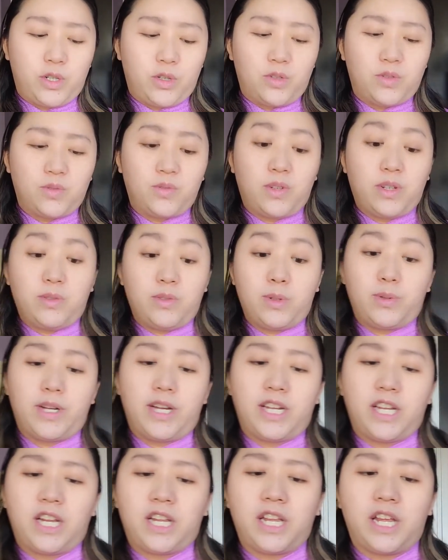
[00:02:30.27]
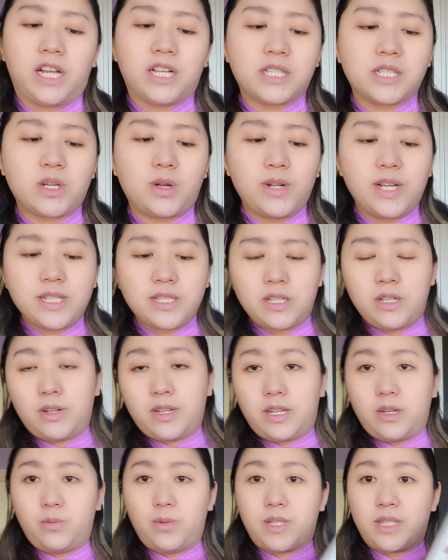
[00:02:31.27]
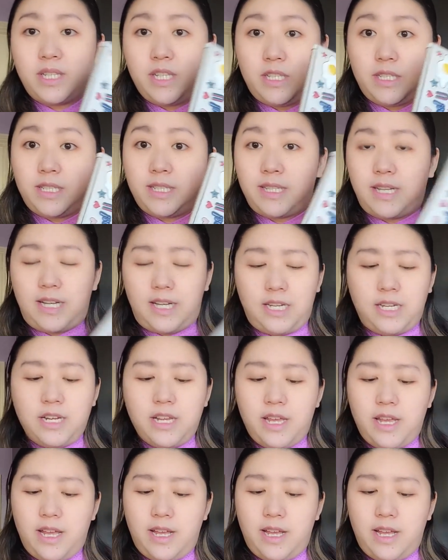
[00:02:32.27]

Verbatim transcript: goes really well with anything. So let's look at what's inside.